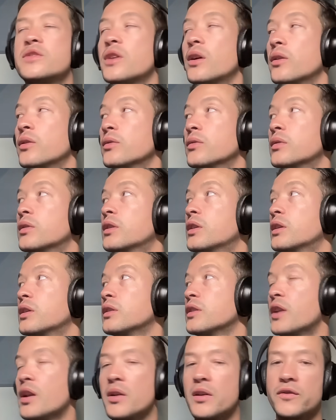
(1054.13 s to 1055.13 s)
So,
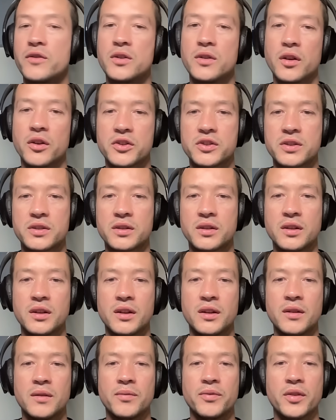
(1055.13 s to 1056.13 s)
if you lost
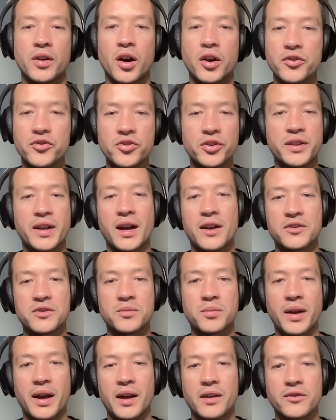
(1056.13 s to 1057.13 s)

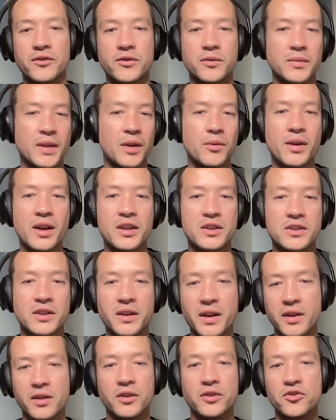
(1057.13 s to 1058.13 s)
£100,000 from NatWest
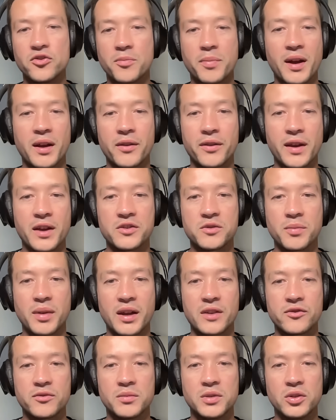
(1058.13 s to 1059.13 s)
and then
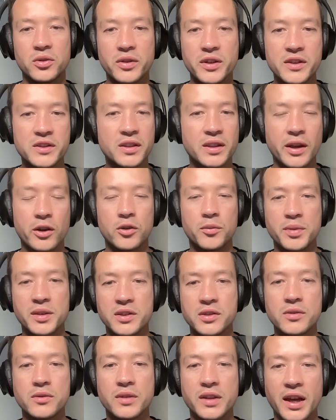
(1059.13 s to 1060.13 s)
£100,000 from Lloyds, that will
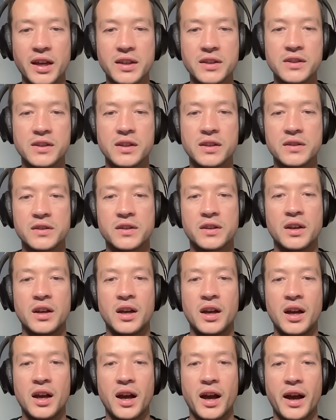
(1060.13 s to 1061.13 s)
be 2 cases.
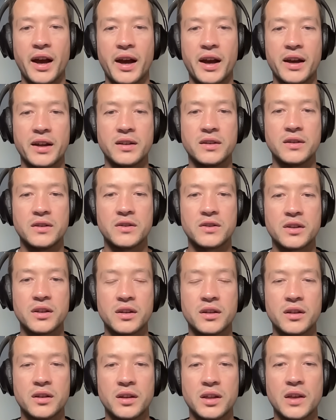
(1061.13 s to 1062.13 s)
And
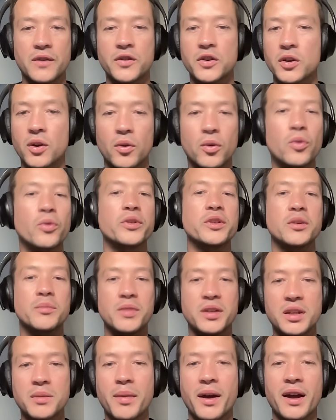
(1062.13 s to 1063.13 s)
if you got all your
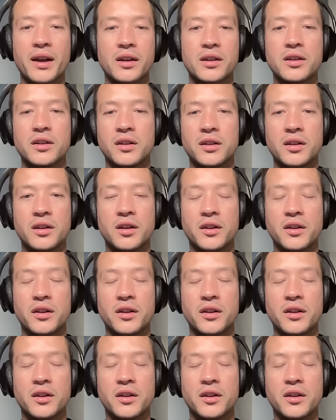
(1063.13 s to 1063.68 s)
money back